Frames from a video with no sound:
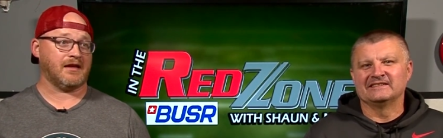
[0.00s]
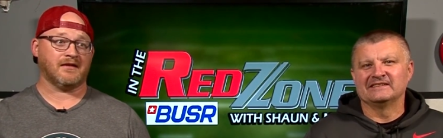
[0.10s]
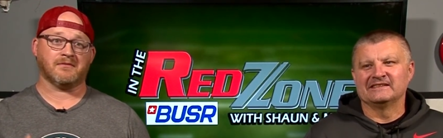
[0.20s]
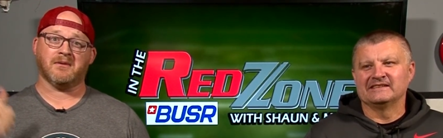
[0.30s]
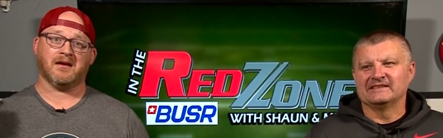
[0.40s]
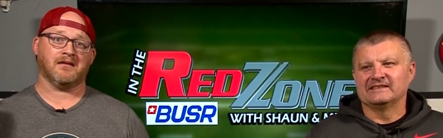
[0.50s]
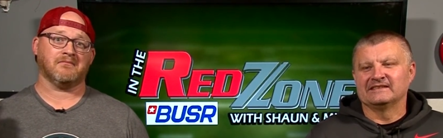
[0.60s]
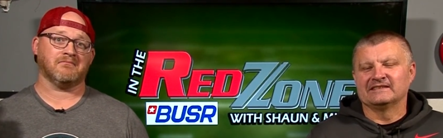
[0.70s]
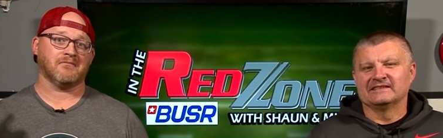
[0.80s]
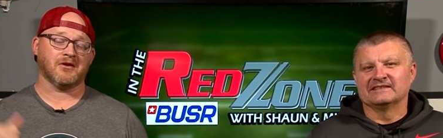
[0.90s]
Speaker 1: has
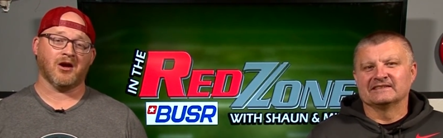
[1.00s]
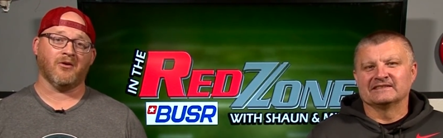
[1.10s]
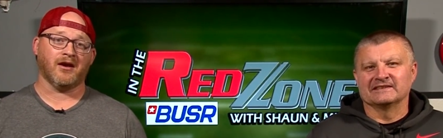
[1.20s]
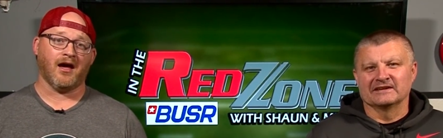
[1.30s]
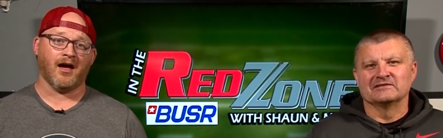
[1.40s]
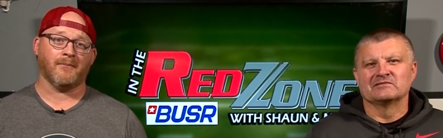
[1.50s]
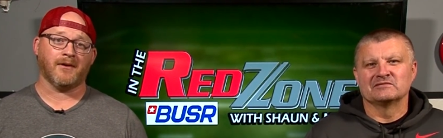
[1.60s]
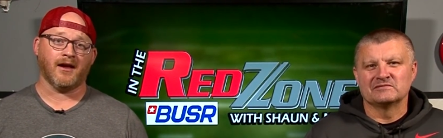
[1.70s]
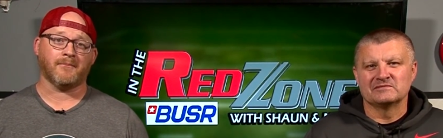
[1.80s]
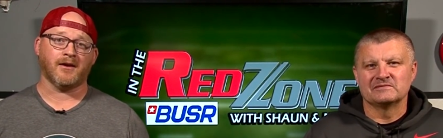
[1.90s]
been going yeah.
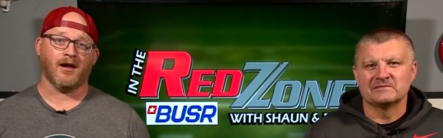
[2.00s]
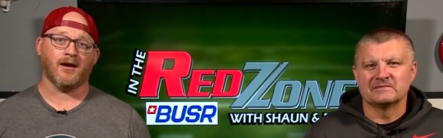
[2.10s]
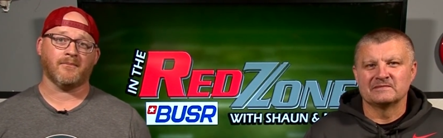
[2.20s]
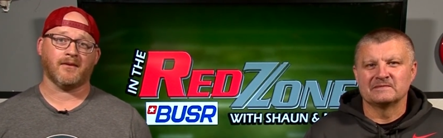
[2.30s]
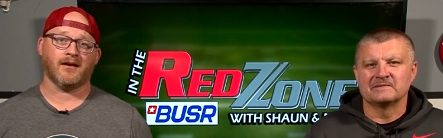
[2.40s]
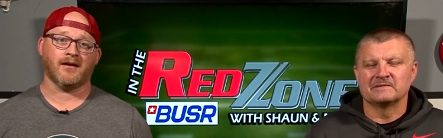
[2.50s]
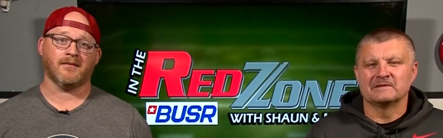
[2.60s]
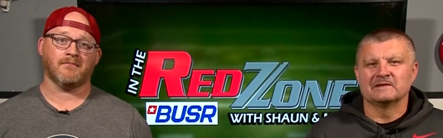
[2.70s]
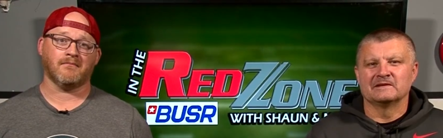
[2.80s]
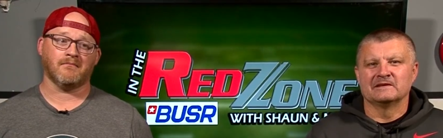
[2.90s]
up and up and up
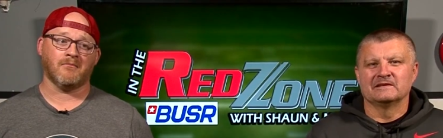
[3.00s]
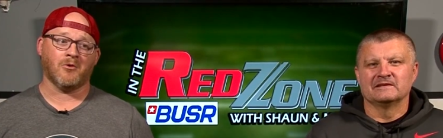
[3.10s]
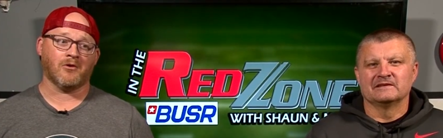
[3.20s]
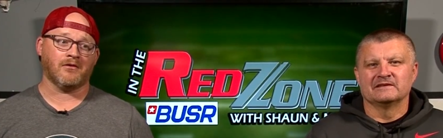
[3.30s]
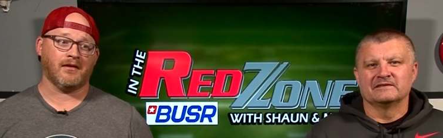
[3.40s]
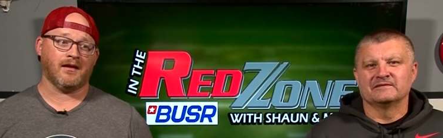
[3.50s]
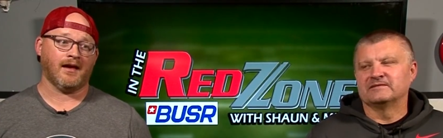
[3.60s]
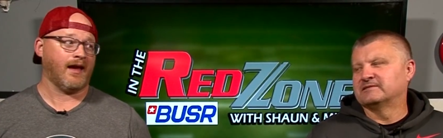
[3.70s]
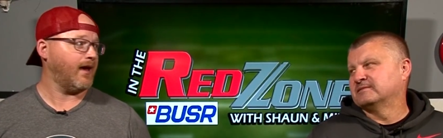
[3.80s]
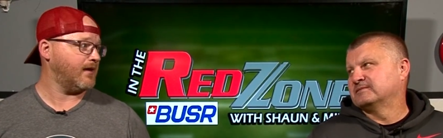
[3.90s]
um, more than
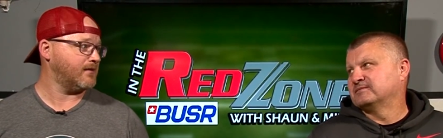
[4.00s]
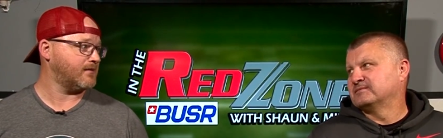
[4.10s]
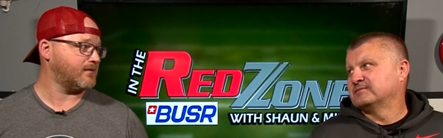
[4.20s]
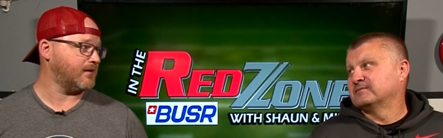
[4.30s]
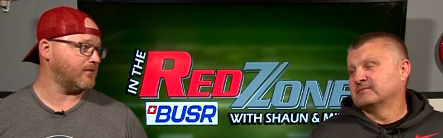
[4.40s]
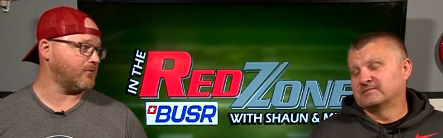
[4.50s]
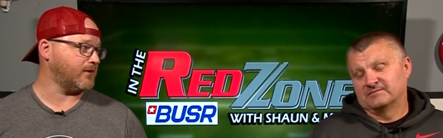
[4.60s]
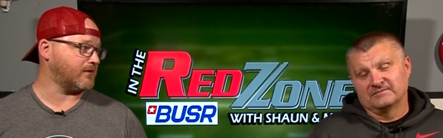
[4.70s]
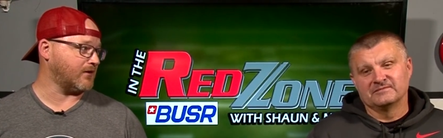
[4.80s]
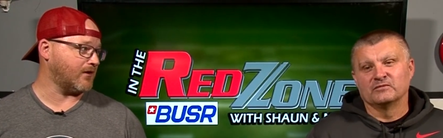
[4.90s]
it has since
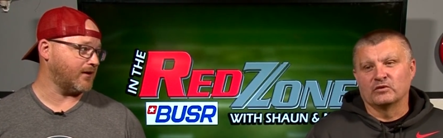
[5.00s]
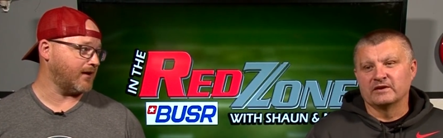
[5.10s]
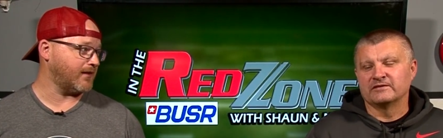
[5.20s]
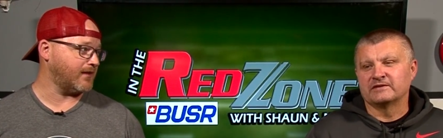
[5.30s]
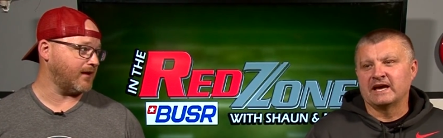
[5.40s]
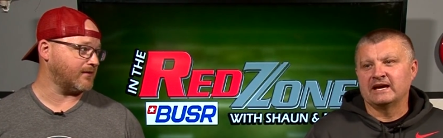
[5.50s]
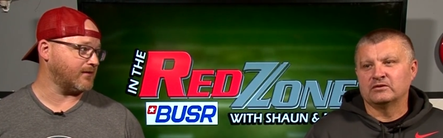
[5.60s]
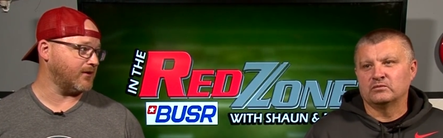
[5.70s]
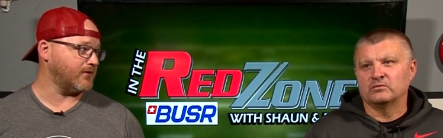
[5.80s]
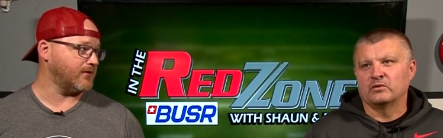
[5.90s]
we started. We've think,
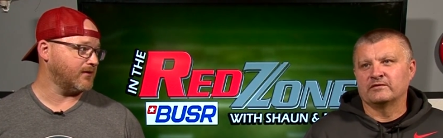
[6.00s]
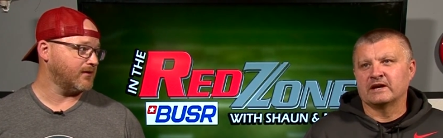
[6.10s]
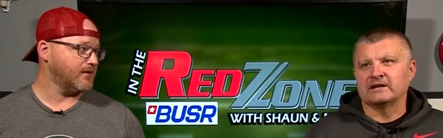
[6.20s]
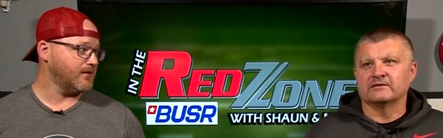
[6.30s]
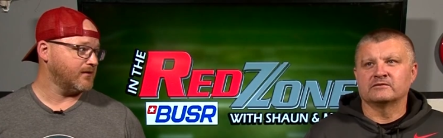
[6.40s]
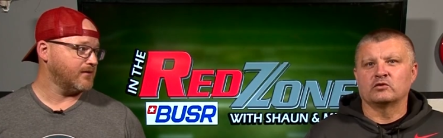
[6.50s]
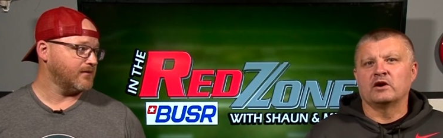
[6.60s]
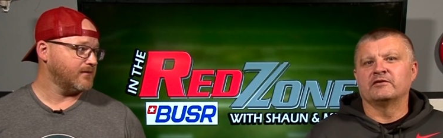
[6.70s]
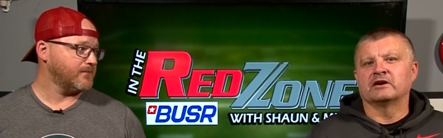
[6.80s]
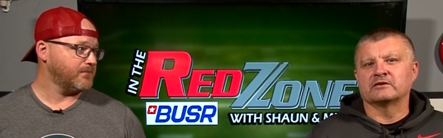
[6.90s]
gained so.
Speaker 2: we've gained
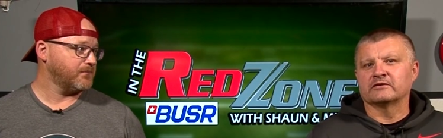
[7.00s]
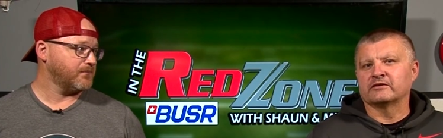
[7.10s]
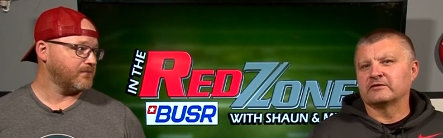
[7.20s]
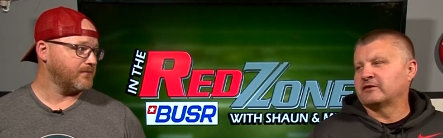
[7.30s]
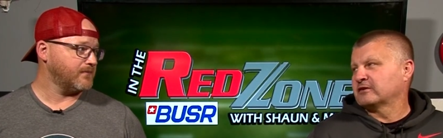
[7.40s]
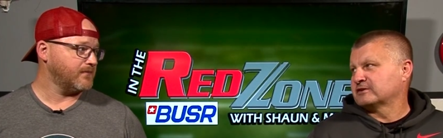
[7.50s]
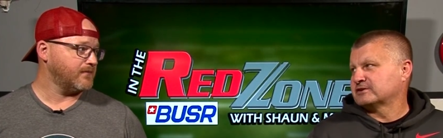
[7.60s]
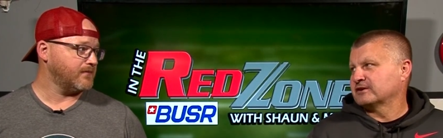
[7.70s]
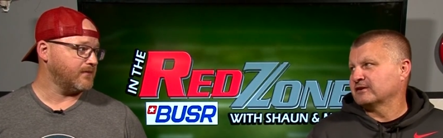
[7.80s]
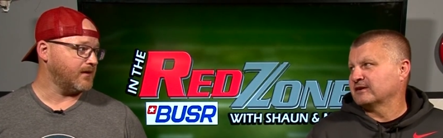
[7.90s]
1,200 so far
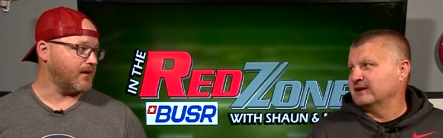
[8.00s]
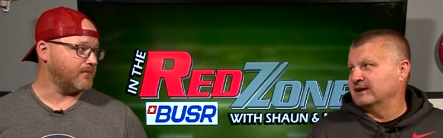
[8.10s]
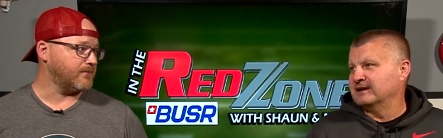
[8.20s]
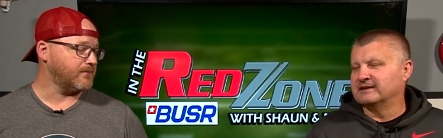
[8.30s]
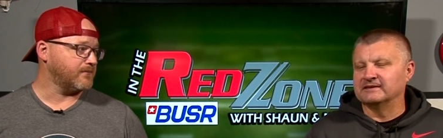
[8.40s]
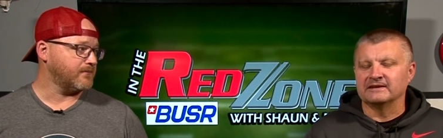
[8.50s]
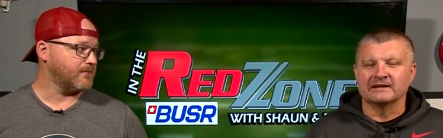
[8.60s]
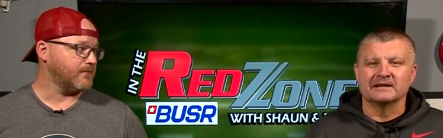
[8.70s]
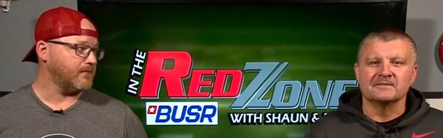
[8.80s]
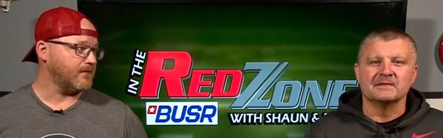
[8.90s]
this year. Yeah, and
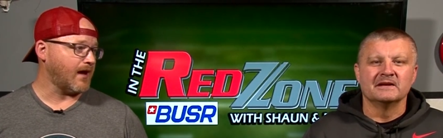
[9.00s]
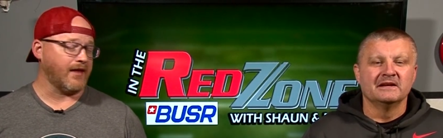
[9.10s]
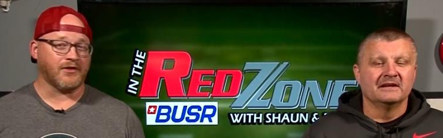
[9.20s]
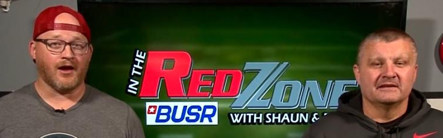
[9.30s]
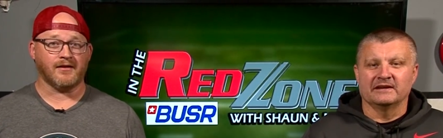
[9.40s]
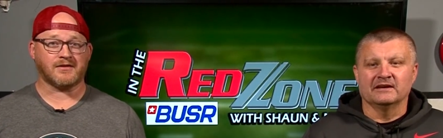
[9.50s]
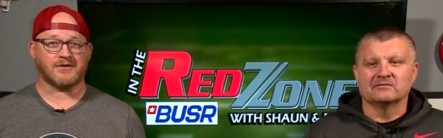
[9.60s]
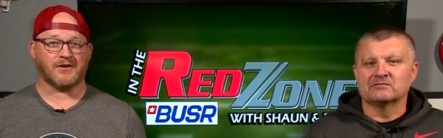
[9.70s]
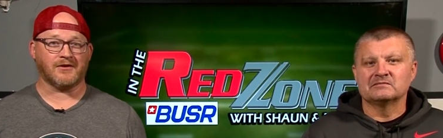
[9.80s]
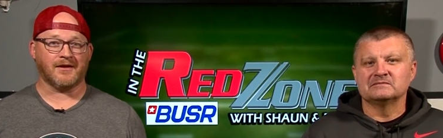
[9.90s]
Speaker 1: um, I thought yeah.
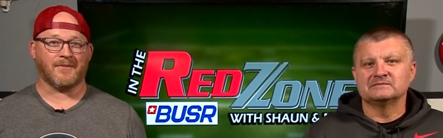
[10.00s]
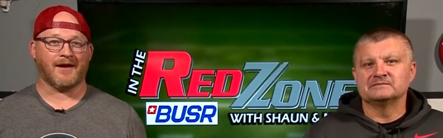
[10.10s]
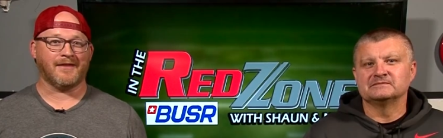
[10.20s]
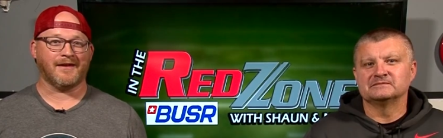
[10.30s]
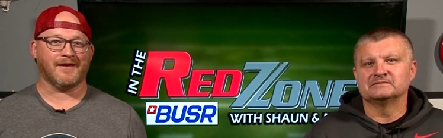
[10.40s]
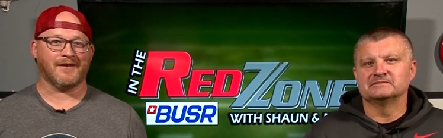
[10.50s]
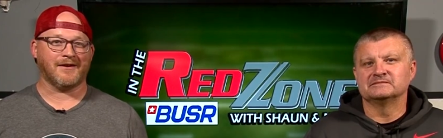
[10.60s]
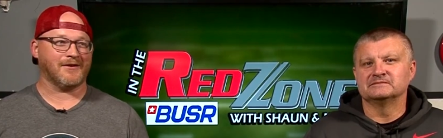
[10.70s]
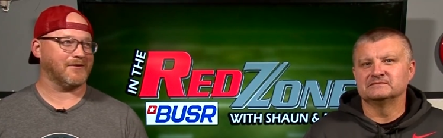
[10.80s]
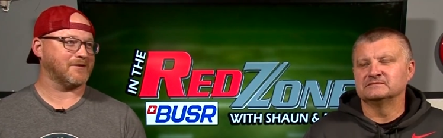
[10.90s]
certainly by the end of the
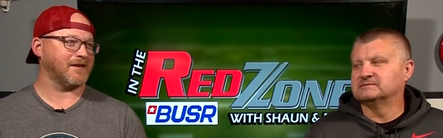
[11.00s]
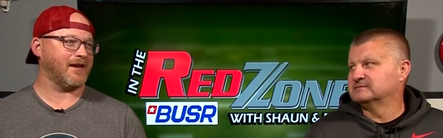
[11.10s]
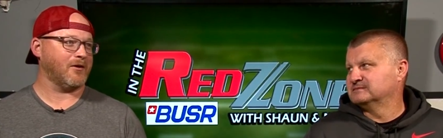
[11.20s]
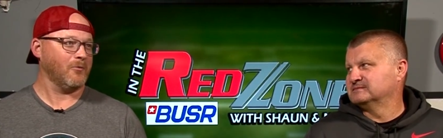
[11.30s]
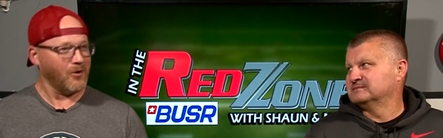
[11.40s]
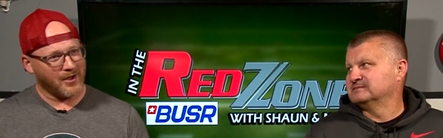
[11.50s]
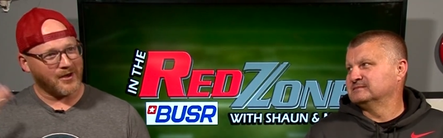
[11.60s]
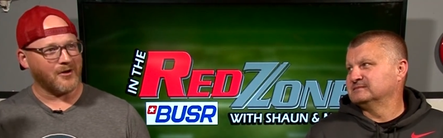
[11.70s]
year I was like, we'll get